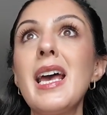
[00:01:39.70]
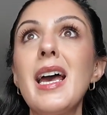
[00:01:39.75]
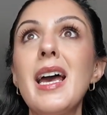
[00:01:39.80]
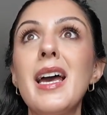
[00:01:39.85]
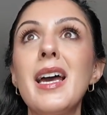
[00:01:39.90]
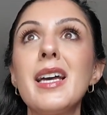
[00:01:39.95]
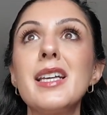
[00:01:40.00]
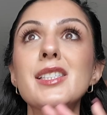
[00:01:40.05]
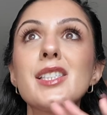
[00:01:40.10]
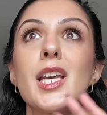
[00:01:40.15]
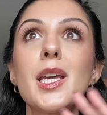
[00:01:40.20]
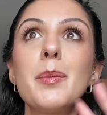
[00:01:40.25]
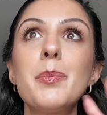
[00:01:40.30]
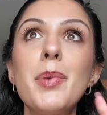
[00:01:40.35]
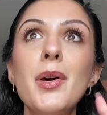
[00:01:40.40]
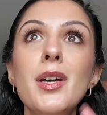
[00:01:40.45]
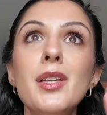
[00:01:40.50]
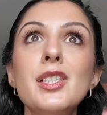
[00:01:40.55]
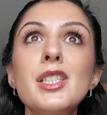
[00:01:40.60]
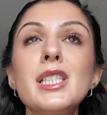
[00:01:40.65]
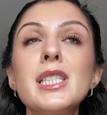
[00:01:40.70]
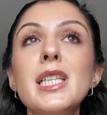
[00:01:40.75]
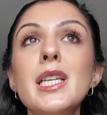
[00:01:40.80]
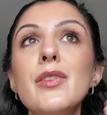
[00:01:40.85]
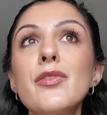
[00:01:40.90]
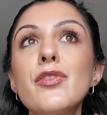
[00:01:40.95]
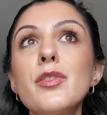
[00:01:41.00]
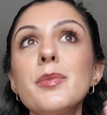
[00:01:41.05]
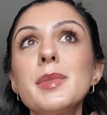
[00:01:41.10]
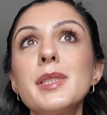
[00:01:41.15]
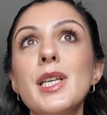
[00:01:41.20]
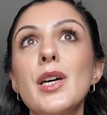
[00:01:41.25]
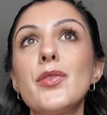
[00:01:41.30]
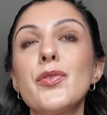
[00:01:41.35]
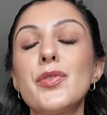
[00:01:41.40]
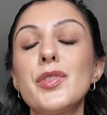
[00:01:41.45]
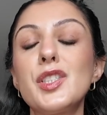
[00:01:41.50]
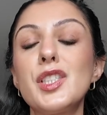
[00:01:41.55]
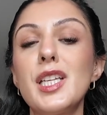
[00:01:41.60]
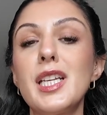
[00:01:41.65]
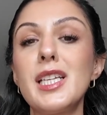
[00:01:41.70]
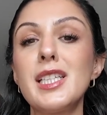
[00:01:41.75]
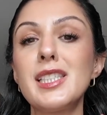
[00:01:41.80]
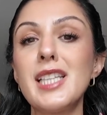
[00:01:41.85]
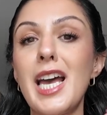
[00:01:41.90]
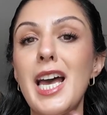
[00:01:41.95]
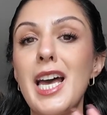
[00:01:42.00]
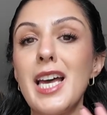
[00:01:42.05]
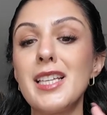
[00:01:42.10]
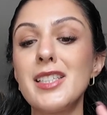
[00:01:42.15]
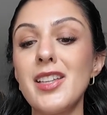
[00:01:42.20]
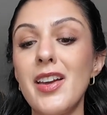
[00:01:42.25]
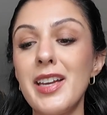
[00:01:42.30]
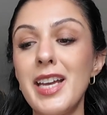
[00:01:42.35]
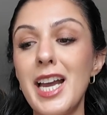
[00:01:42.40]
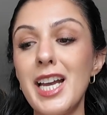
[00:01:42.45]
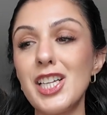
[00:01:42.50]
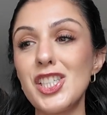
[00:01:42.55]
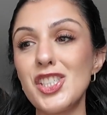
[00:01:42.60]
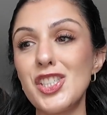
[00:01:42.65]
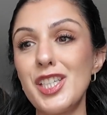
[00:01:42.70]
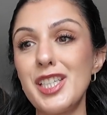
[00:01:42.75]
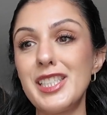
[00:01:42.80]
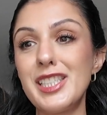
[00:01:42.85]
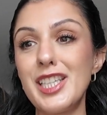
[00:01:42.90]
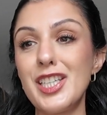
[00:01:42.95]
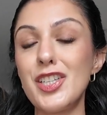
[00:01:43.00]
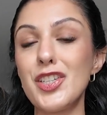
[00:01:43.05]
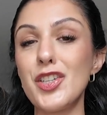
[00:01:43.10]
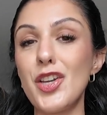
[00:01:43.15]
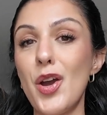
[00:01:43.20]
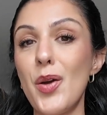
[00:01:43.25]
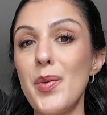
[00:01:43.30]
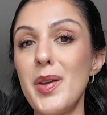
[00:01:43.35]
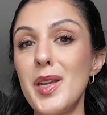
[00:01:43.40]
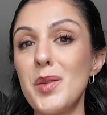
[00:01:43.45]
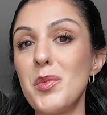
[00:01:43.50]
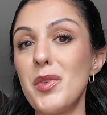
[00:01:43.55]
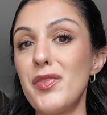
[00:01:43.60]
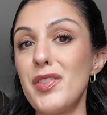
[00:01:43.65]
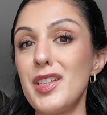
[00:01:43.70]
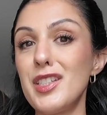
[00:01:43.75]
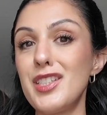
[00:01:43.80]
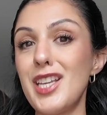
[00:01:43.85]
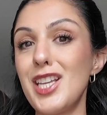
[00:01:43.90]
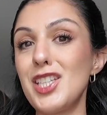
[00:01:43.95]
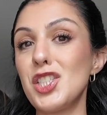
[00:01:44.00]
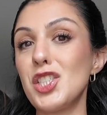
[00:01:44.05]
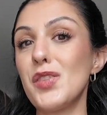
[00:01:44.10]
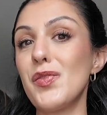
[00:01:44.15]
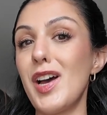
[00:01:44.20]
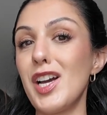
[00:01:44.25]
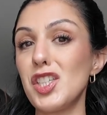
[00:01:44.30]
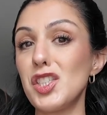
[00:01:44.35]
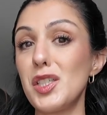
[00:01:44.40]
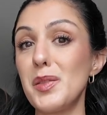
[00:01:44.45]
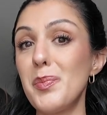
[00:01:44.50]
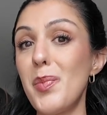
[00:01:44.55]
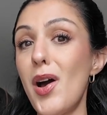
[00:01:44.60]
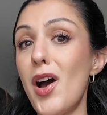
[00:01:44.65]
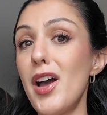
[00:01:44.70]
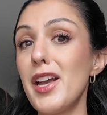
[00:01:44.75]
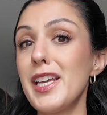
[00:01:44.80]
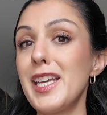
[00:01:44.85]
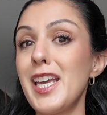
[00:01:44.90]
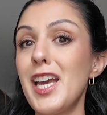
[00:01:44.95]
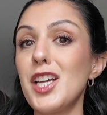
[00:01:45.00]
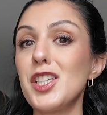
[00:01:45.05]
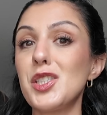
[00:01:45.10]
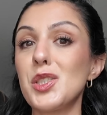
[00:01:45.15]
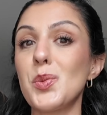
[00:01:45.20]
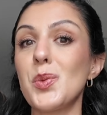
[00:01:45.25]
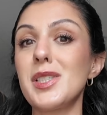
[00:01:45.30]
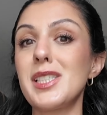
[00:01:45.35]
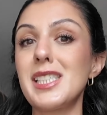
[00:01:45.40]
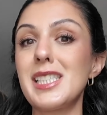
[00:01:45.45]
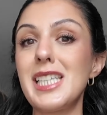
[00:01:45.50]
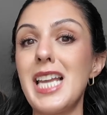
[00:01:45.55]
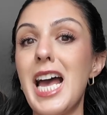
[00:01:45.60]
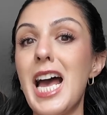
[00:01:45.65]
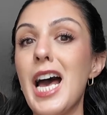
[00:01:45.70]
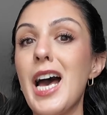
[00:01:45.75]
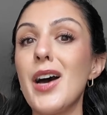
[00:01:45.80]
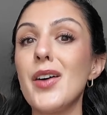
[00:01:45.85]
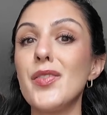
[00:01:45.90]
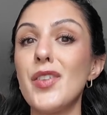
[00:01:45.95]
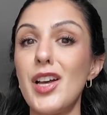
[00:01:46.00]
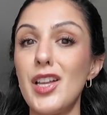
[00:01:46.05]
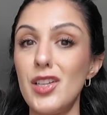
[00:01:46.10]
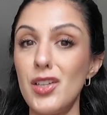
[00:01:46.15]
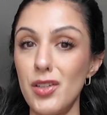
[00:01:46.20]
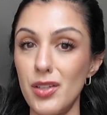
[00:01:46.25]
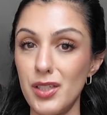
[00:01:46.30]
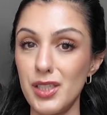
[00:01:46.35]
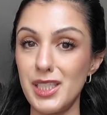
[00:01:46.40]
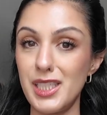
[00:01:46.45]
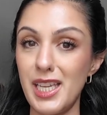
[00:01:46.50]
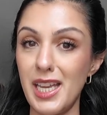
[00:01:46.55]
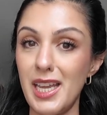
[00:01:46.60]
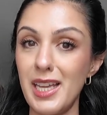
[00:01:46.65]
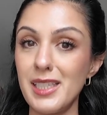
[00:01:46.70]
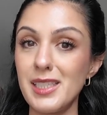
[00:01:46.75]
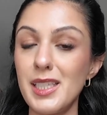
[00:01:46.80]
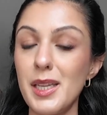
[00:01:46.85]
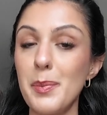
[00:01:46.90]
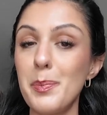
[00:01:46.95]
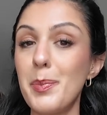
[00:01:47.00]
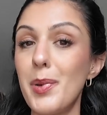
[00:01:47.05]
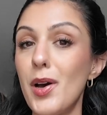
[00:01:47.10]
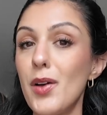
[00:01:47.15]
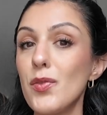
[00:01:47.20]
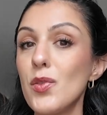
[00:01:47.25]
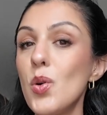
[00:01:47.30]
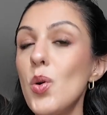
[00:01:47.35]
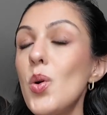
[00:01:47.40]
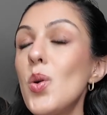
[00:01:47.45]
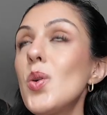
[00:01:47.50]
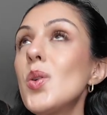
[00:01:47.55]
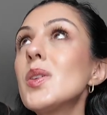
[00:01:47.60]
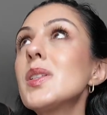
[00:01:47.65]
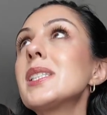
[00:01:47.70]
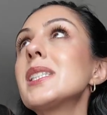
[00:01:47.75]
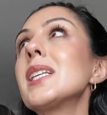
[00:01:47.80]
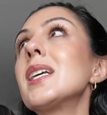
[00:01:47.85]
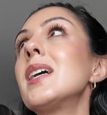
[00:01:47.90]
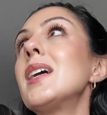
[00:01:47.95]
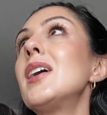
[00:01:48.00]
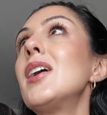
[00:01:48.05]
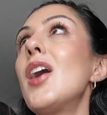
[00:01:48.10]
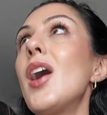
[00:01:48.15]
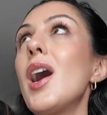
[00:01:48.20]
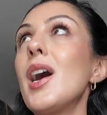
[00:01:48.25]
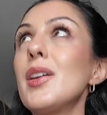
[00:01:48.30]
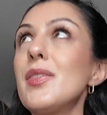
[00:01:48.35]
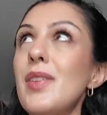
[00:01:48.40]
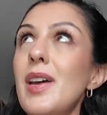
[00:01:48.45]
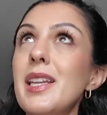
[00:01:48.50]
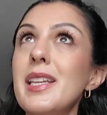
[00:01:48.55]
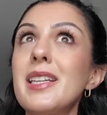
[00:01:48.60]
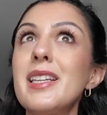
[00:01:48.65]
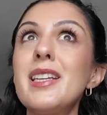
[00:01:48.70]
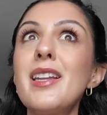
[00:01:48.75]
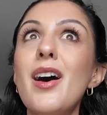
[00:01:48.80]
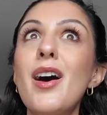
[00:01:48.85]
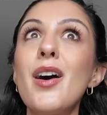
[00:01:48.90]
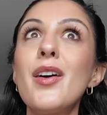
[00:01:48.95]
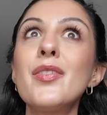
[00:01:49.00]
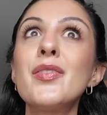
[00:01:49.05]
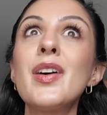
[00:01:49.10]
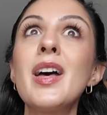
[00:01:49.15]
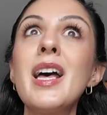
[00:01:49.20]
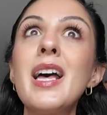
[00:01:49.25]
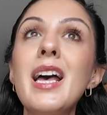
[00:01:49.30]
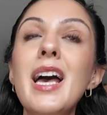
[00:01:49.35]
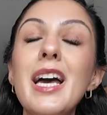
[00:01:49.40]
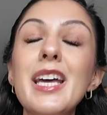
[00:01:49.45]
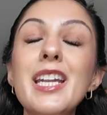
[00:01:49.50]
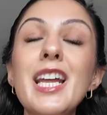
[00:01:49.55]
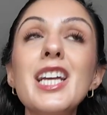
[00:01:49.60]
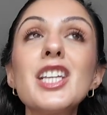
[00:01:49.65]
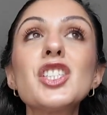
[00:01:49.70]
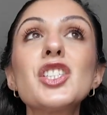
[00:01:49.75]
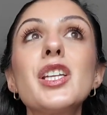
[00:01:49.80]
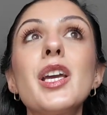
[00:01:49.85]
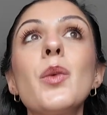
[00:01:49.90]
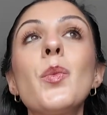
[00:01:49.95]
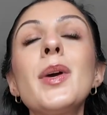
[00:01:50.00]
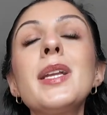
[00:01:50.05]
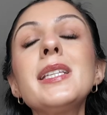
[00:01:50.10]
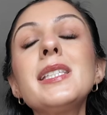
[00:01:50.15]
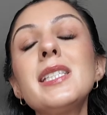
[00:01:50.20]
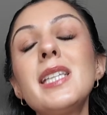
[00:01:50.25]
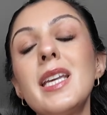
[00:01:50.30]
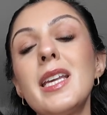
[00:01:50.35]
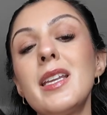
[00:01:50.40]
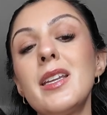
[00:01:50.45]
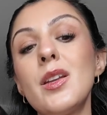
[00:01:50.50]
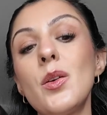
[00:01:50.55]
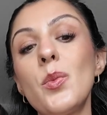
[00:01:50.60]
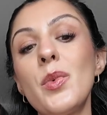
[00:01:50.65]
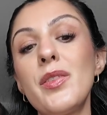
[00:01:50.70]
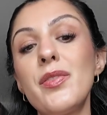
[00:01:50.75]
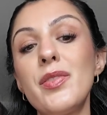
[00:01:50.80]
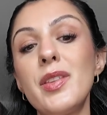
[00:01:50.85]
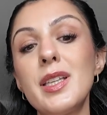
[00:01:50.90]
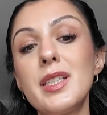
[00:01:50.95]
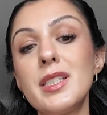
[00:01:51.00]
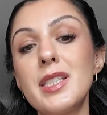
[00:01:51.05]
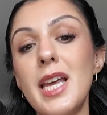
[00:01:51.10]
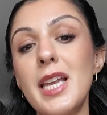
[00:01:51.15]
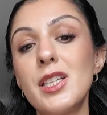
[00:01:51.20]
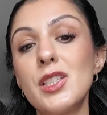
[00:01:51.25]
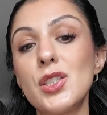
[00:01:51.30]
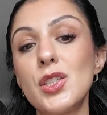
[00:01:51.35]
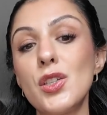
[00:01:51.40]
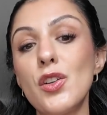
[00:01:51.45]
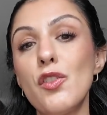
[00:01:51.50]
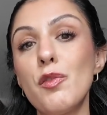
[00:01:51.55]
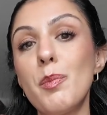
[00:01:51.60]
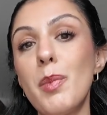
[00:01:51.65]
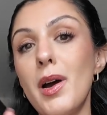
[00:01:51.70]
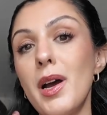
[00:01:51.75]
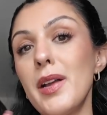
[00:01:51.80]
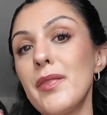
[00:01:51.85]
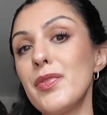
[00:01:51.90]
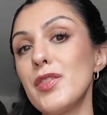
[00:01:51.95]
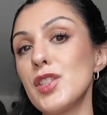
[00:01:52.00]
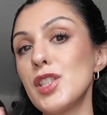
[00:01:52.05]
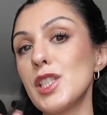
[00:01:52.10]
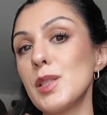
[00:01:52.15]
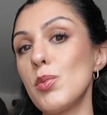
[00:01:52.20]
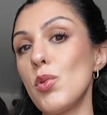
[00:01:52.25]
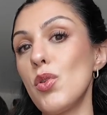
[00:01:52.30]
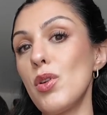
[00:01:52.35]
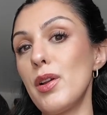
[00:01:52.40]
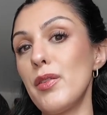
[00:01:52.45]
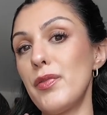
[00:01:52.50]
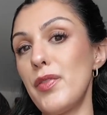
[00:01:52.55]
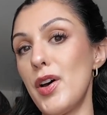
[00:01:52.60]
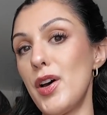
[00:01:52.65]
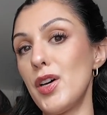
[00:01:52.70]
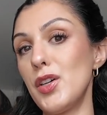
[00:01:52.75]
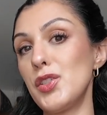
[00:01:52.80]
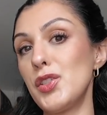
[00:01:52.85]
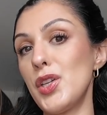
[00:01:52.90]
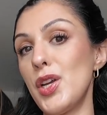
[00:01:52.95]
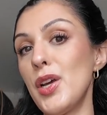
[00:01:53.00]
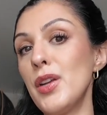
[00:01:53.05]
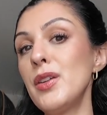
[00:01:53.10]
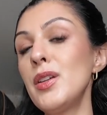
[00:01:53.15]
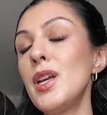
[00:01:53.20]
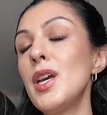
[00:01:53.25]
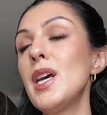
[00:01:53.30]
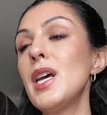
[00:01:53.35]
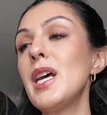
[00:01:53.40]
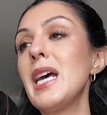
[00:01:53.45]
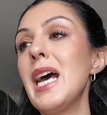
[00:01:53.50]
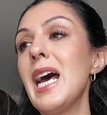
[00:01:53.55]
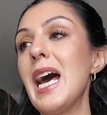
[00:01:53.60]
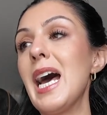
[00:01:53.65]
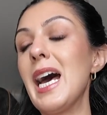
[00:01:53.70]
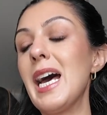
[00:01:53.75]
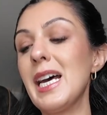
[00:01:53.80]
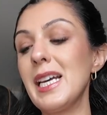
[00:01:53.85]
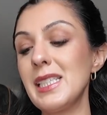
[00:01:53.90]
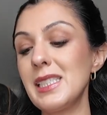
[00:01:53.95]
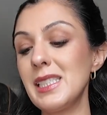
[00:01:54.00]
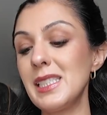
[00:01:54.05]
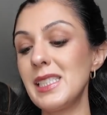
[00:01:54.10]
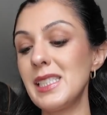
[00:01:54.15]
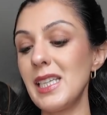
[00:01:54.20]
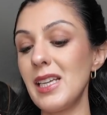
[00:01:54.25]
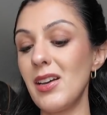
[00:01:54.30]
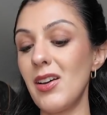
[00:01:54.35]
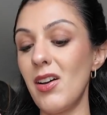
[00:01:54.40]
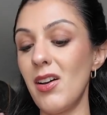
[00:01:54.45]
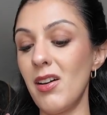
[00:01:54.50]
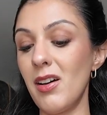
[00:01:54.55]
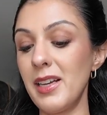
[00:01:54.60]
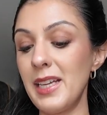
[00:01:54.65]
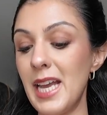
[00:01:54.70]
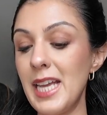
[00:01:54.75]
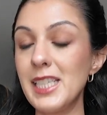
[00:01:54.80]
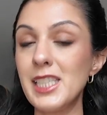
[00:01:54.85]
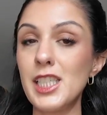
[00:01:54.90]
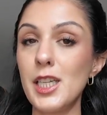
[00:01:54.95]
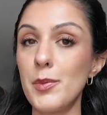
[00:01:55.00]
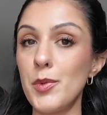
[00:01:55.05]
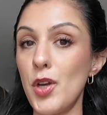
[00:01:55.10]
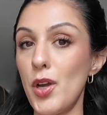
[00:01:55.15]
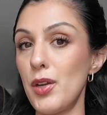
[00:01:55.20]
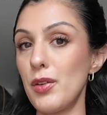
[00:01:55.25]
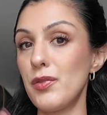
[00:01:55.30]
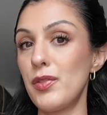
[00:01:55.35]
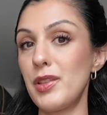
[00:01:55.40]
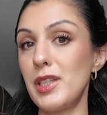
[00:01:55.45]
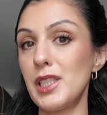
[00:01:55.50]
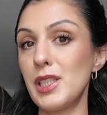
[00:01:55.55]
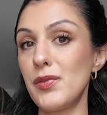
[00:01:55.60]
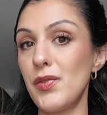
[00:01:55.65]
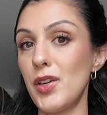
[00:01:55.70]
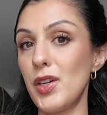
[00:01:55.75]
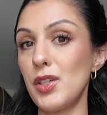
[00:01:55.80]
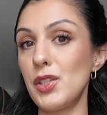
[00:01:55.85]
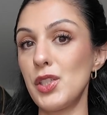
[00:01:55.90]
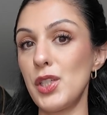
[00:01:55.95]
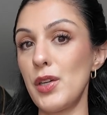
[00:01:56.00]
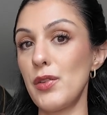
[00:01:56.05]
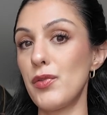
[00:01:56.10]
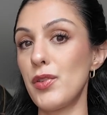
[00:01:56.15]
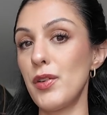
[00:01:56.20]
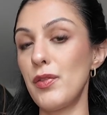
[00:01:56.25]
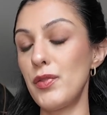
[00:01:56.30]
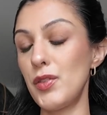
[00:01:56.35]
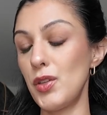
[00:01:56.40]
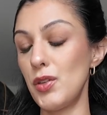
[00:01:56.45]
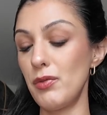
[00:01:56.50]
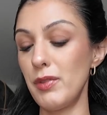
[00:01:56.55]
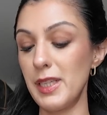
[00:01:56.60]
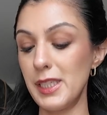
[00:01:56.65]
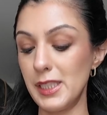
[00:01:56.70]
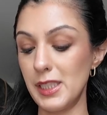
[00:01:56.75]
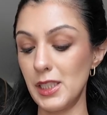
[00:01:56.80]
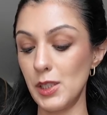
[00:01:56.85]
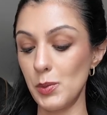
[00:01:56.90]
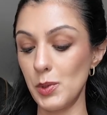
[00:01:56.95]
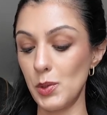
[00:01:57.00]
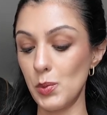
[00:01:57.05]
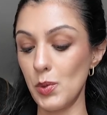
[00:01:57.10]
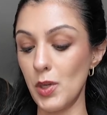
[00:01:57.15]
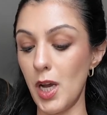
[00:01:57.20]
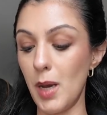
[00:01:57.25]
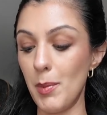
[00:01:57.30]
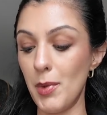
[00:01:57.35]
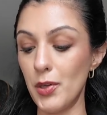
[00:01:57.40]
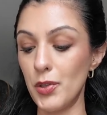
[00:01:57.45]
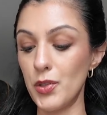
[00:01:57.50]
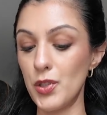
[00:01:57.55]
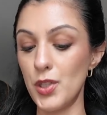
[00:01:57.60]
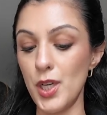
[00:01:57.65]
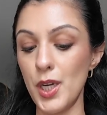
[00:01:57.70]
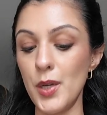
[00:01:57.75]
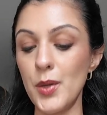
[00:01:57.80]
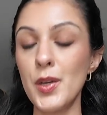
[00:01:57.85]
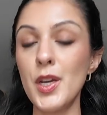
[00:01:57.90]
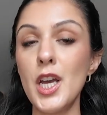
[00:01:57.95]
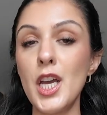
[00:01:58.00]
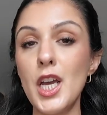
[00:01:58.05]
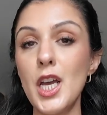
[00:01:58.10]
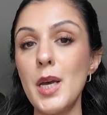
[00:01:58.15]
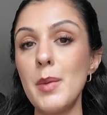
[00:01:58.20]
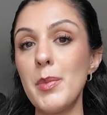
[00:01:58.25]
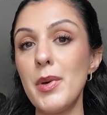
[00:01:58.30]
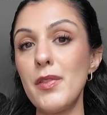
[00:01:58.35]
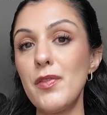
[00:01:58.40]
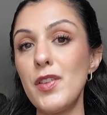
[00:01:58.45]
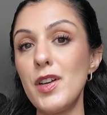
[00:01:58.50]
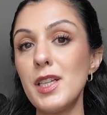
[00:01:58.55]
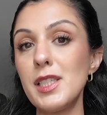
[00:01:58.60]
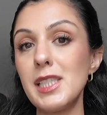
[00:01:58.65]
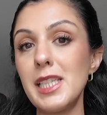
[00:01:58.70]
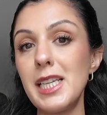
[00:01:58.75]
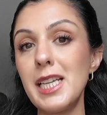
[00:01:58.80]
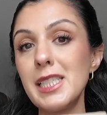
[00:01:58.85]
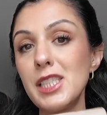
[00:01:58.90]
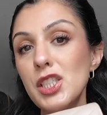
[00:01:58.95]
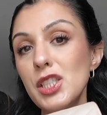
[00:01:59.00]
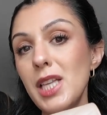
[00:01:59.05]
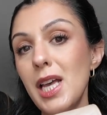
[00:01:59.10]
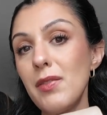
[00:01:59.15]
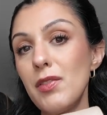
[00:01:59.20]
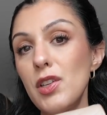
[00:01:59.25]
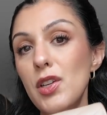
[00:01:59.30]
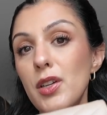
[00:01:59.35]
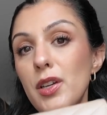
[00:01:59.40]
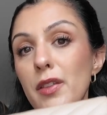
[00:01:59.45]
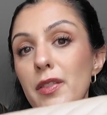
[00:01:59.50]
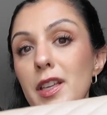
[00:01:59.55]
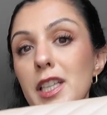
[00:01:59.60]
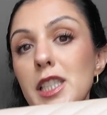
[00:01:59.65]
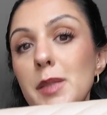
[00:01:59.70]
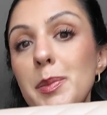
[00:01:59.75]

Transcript: And I purchased it from Selfridges, and I actually didn't go in with the intention of actually buying it. I just wanted to have a look at it. But of course, I fell in love, and actually I went in with the intention of buying the smaller version, and I ended up going for this version for a few reasons which we'll come on to. But firstly, let's just have a look at this